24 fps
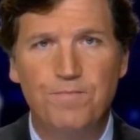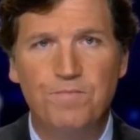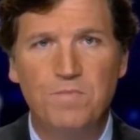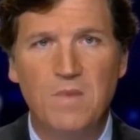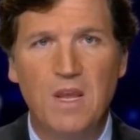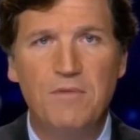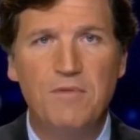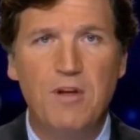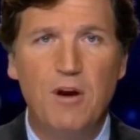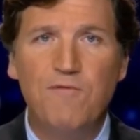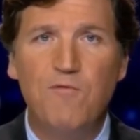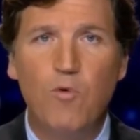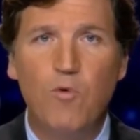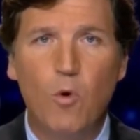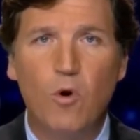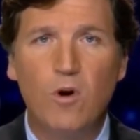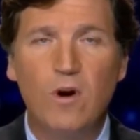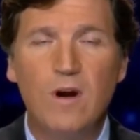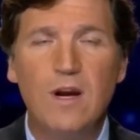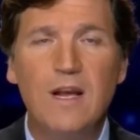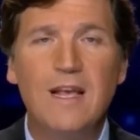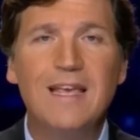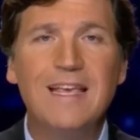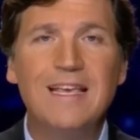
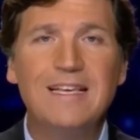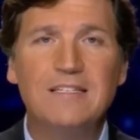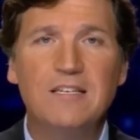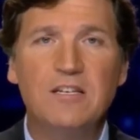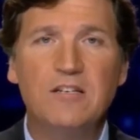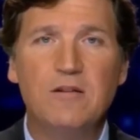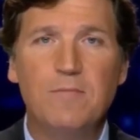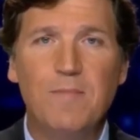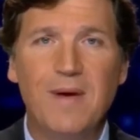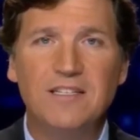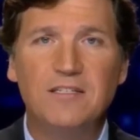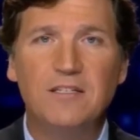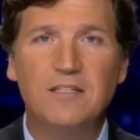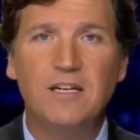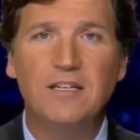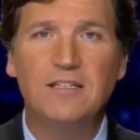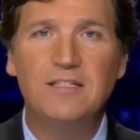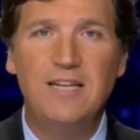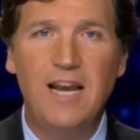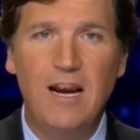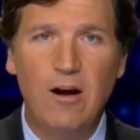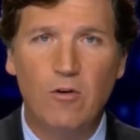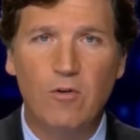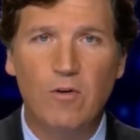Therefore, he's a domestic
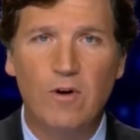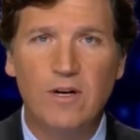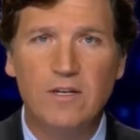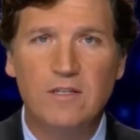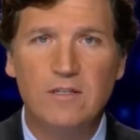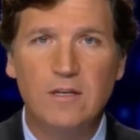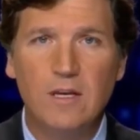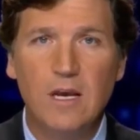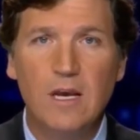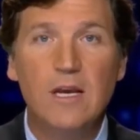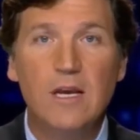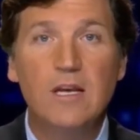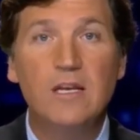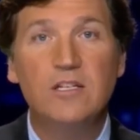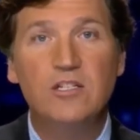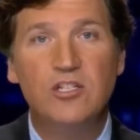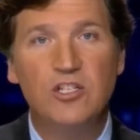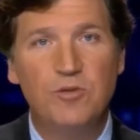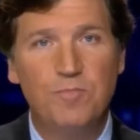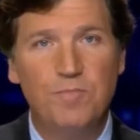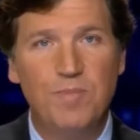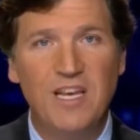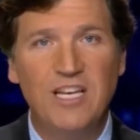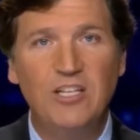terrorist.
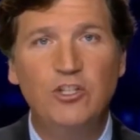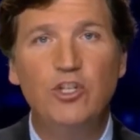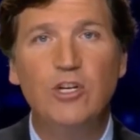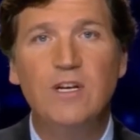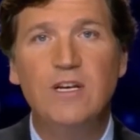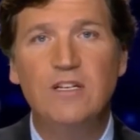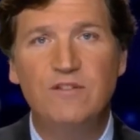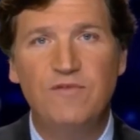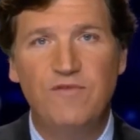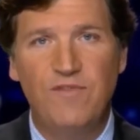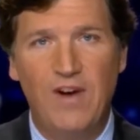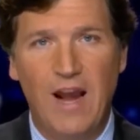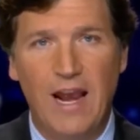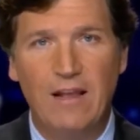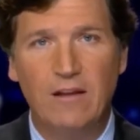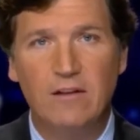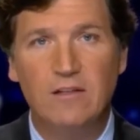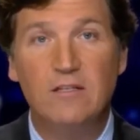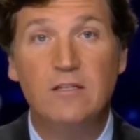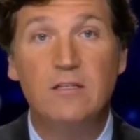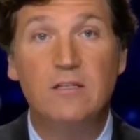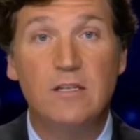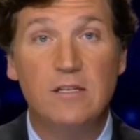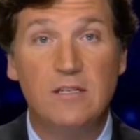Speech is
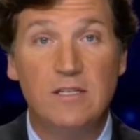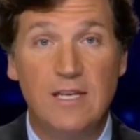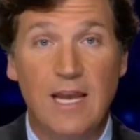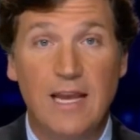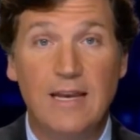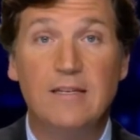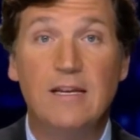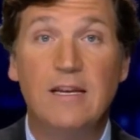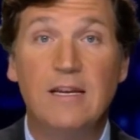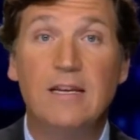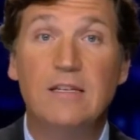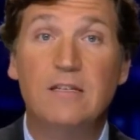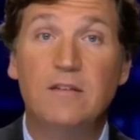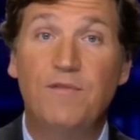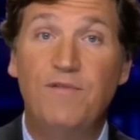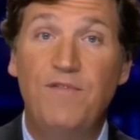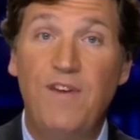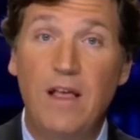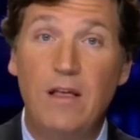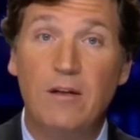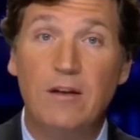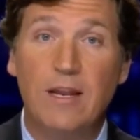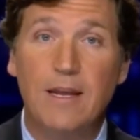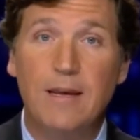violence. Dissent is a
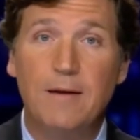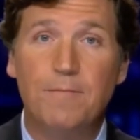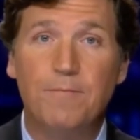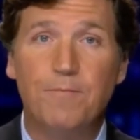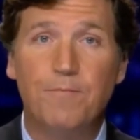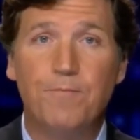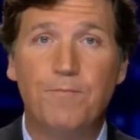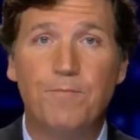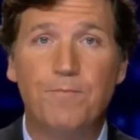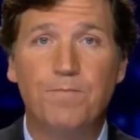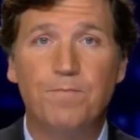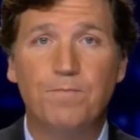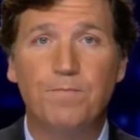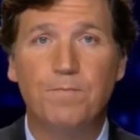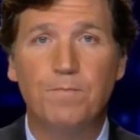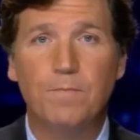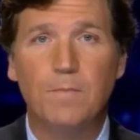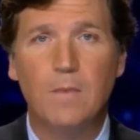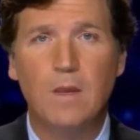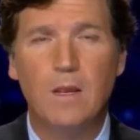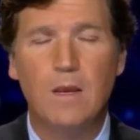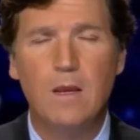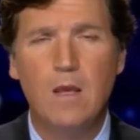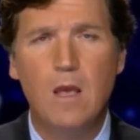felony.
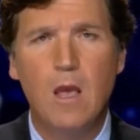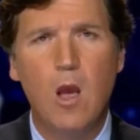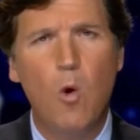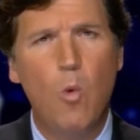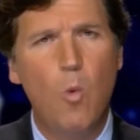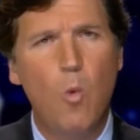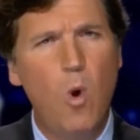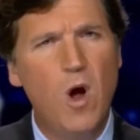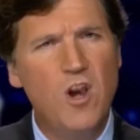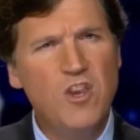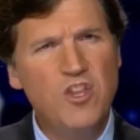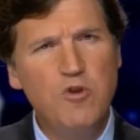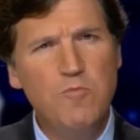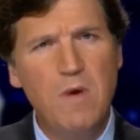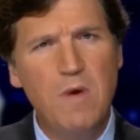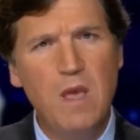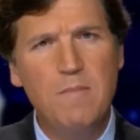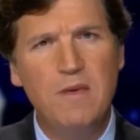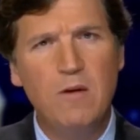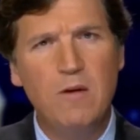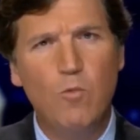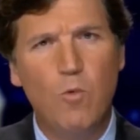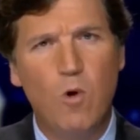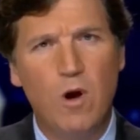What you may
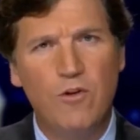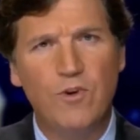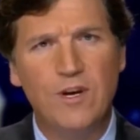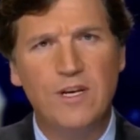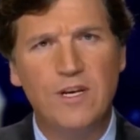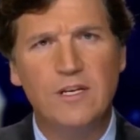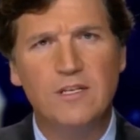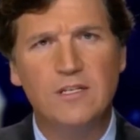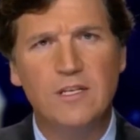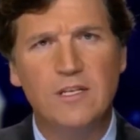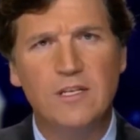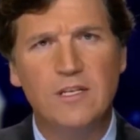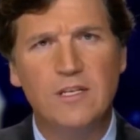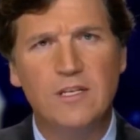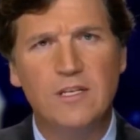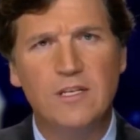be wondering, does a case.